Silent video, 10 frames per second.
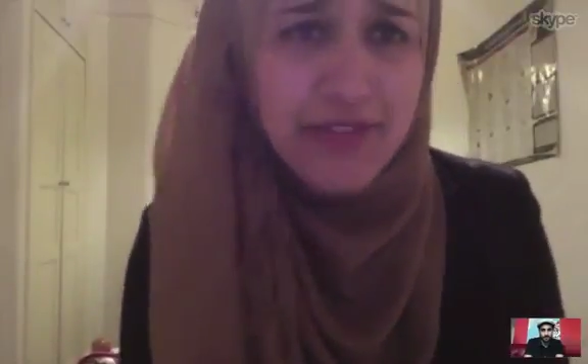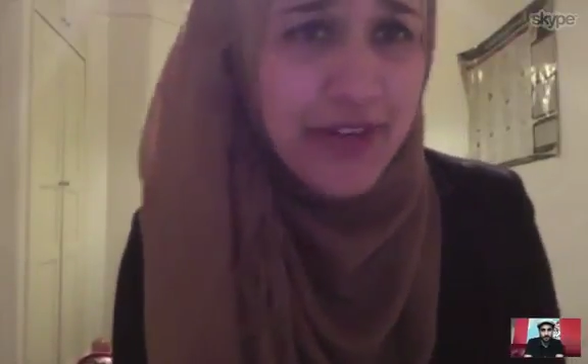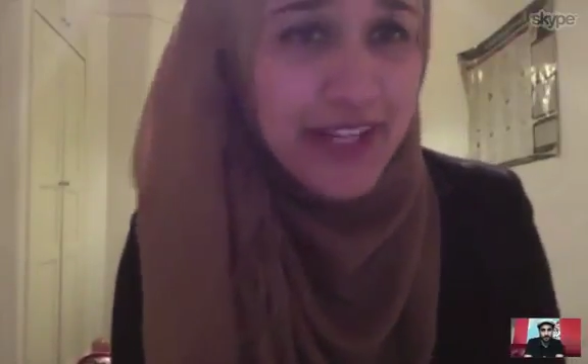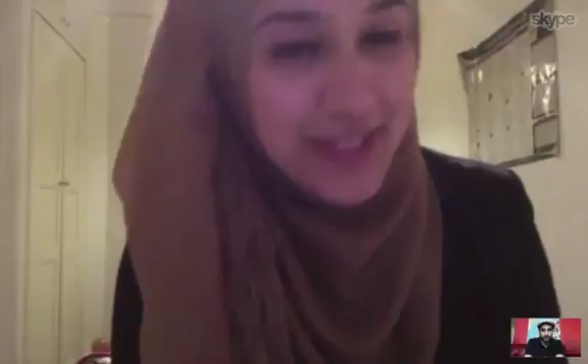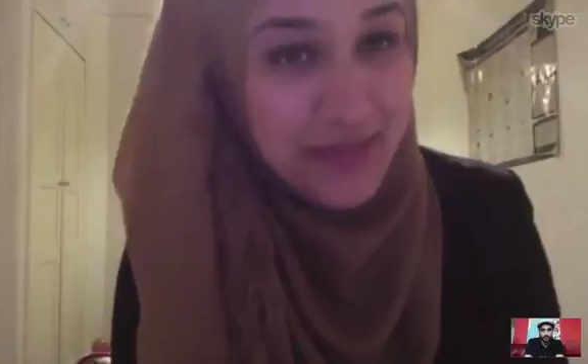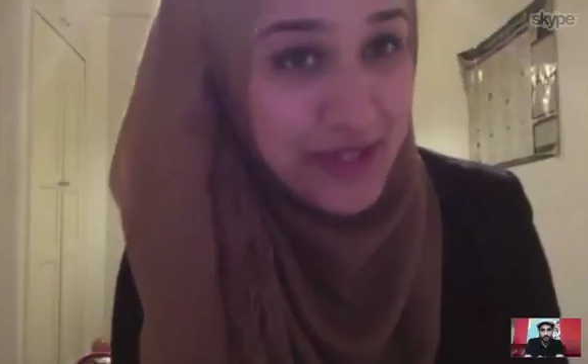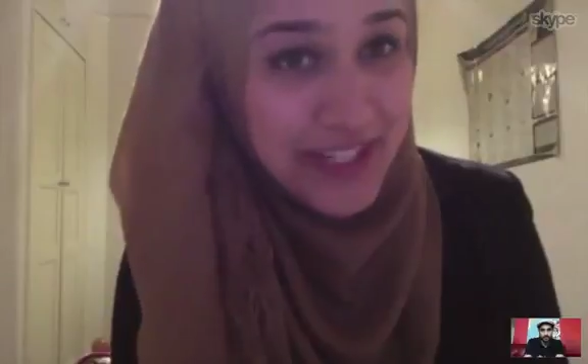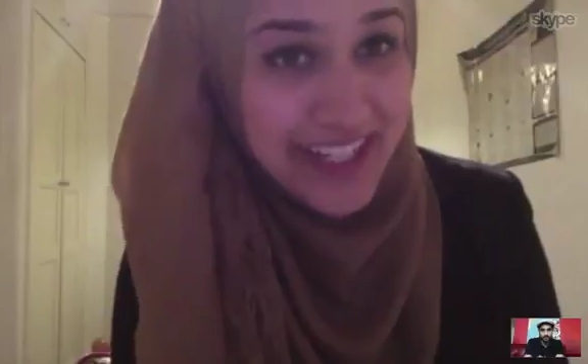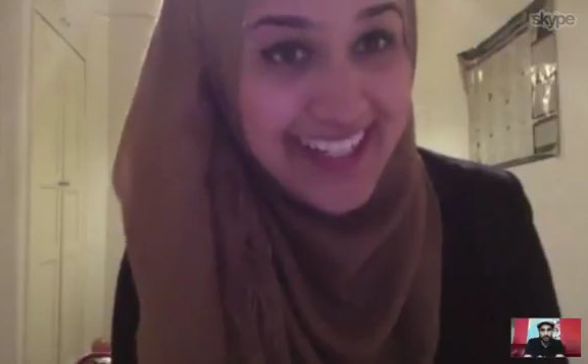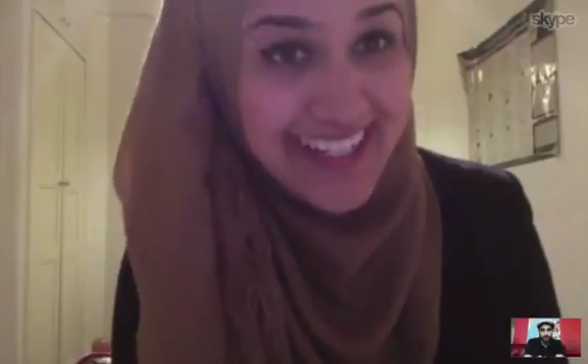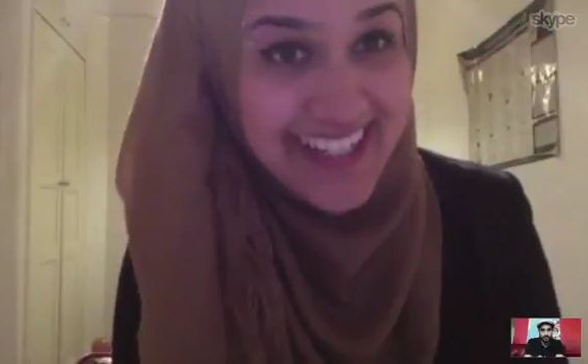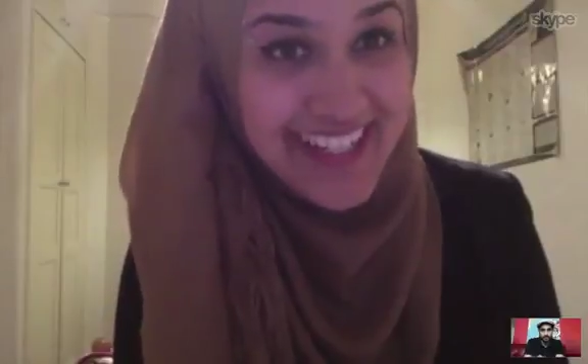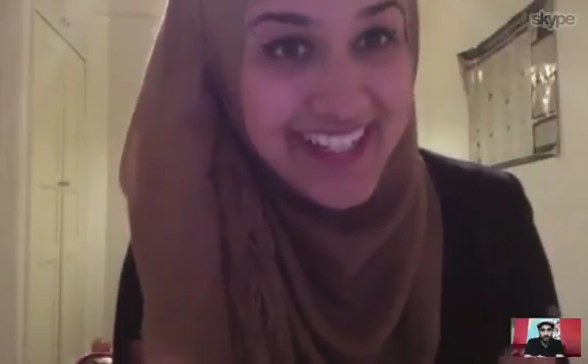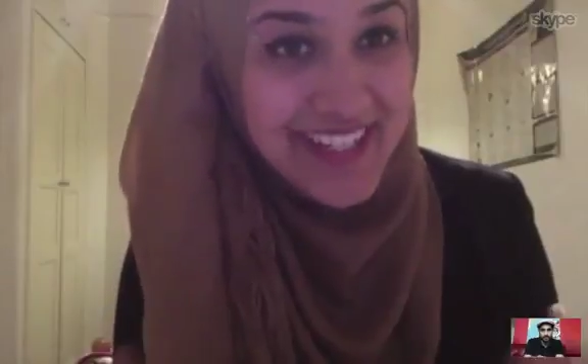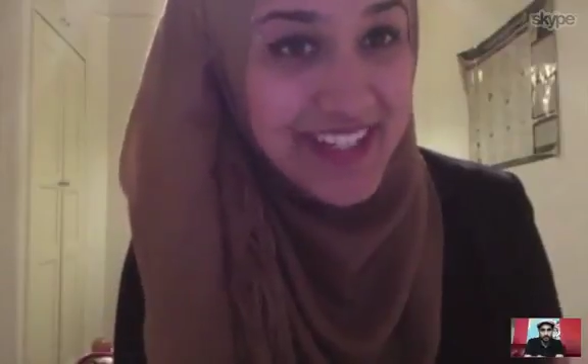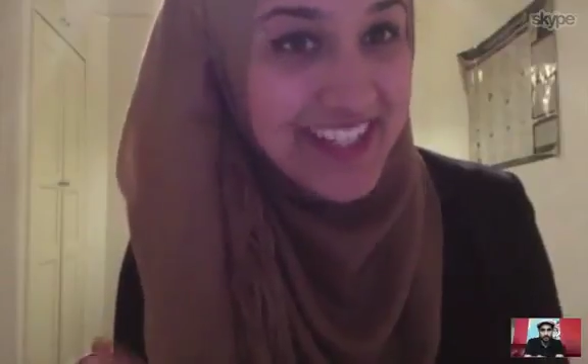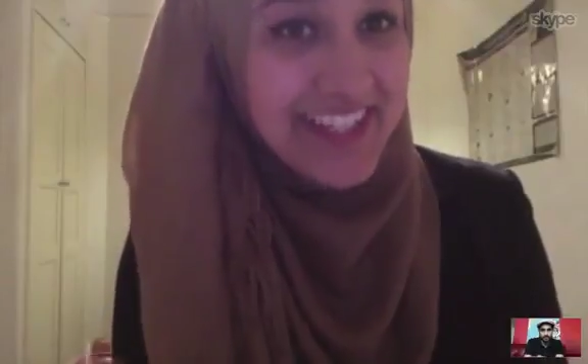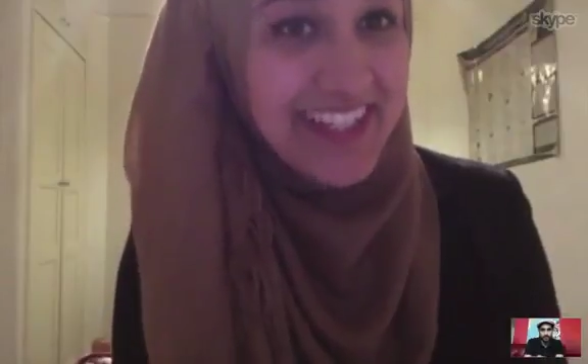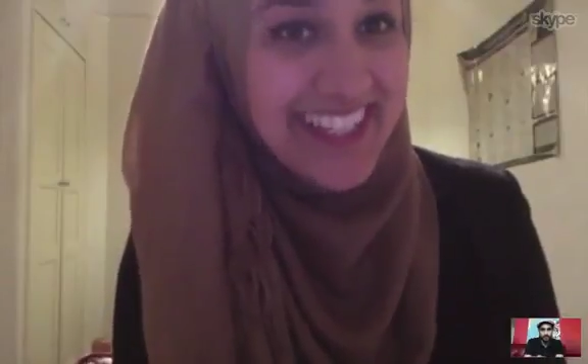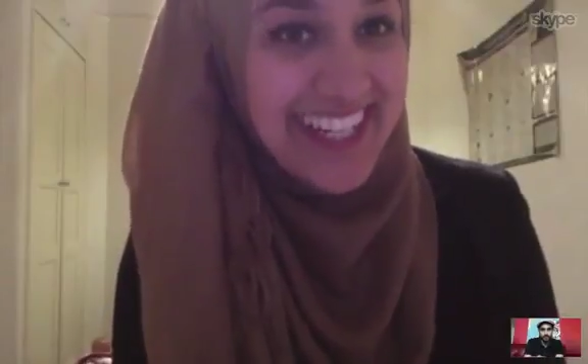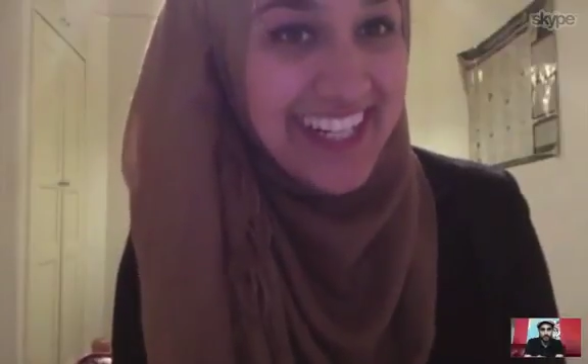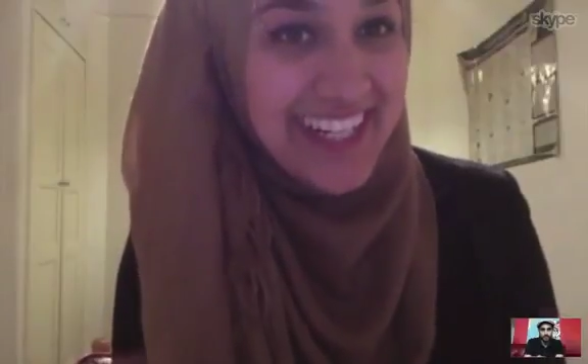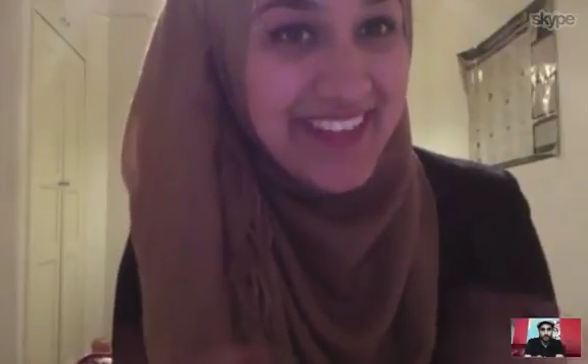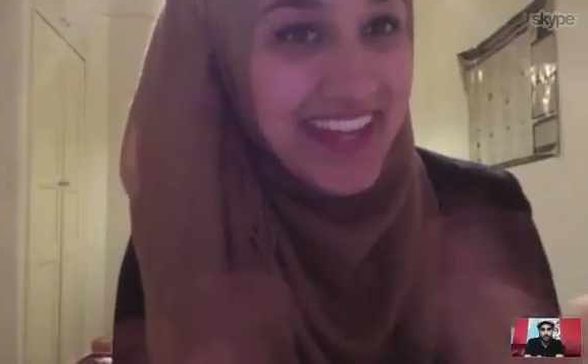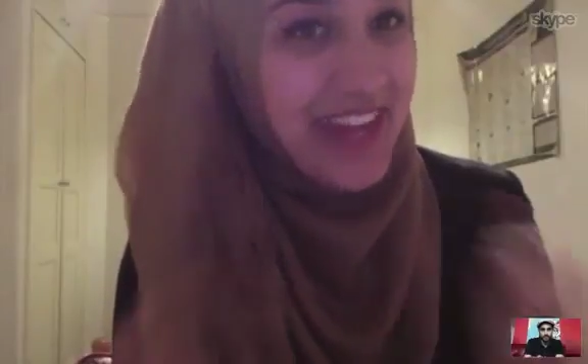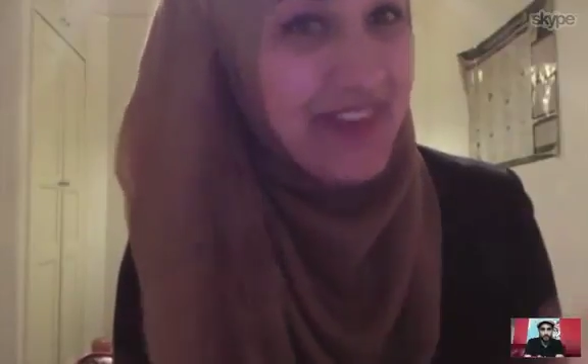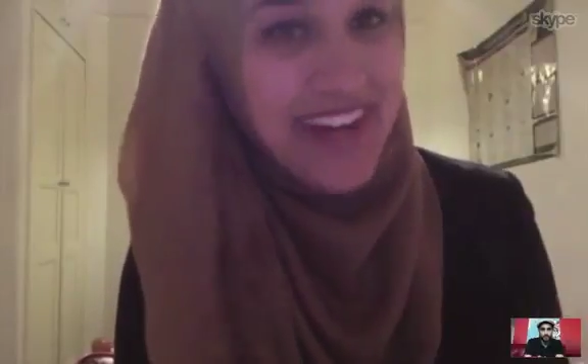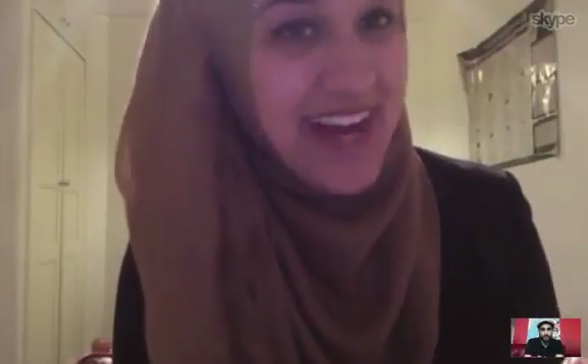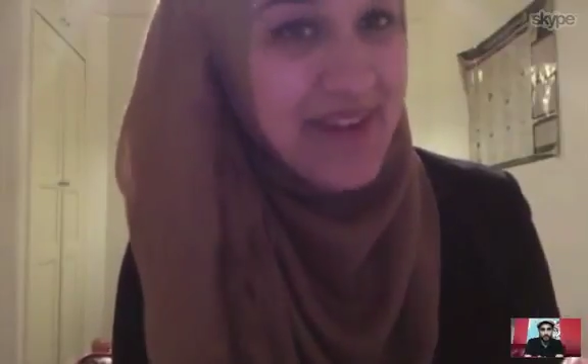for our community in a sense. They're in solidarity with how we're